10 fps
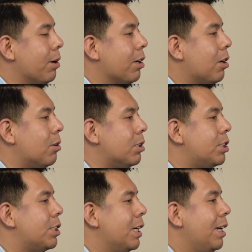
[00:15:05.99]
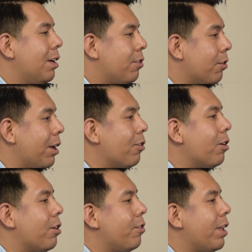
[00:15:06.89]
going to mm-hmm. college so they
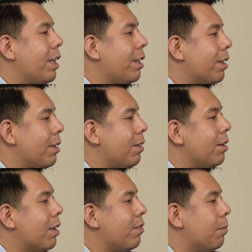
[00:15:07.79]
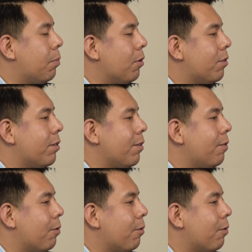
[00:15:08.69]
don't understand the nuts and bolts of mm-hmm.